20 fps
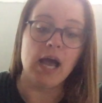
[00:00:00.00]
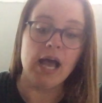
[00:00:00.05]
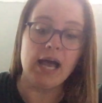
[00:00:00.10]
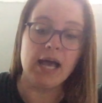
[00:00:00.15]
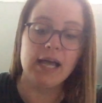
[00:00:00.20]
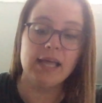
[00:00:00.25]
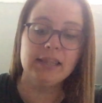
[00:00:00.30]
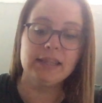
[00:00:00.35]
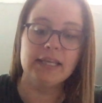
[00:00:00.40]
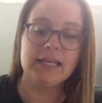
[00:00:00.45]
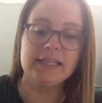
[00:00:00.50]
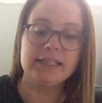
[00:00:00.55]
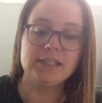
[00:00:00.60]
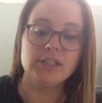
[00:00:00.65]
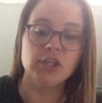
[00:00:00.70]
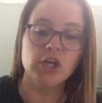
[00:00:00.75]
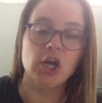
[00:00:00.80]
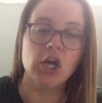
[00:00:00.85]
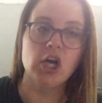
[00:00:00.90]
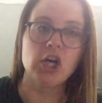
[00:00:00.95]
I like
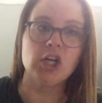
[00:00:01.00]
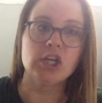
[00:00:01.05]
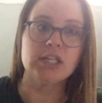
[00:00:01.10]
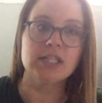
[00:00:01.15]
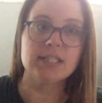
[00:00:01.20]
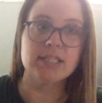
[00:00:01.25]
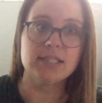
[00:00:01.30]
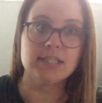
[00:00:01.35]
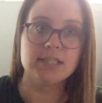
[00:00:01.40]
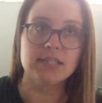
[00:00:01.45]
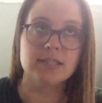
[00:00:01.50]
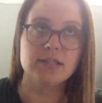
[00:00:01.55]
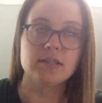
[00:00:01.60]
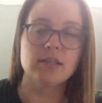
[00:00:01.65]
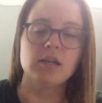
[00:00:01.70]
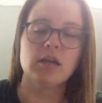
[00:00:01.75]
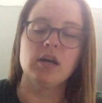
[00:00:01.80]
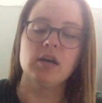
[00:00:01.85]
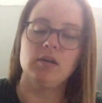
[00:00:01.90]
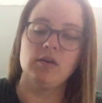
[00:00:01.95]
dogs.
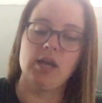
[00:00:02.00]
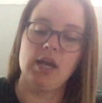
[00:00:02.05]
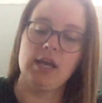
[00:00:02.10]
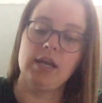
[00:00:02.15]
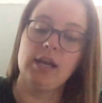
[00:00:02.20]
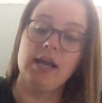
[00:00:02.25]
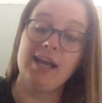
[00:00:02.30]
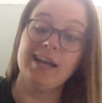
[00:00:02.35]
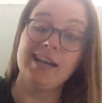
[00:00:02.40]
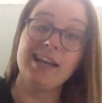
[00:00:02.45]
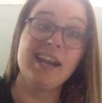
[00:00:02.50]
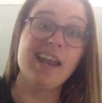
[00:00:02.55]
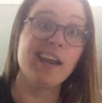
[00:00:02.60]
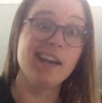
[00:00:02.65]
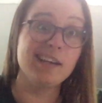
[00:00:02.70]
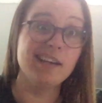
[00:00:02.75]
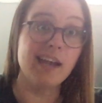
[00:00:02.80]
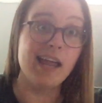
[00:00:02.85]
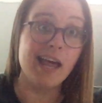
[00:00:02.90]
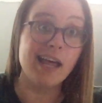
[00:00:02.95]
Okay, I gotta
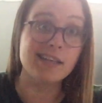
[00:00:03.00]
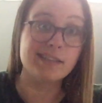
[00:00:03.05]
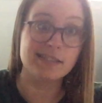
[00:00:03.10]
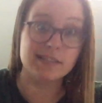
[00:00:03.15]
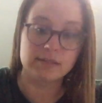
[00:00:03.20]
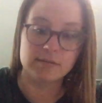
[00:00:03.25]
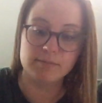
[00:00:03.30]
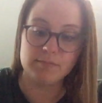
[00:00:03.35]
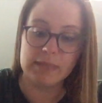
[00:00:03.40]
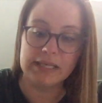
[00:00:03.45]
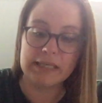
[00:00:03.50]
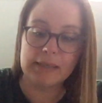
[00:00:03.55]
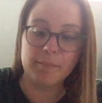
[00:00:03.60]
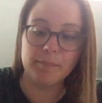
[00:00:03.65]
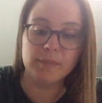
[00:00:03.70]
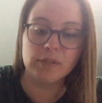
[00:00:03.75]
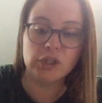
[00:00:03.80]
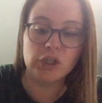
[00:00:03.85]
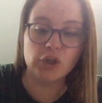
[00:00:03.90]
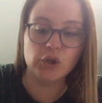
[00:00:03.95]
add an S. Make it
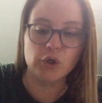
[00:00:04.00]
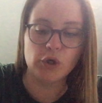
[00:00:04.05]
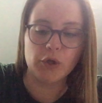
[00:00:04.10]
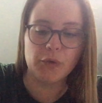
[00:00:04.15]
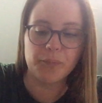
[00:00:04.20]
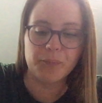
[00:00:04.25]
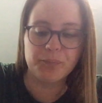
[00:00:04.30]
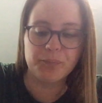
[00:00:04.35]
plural.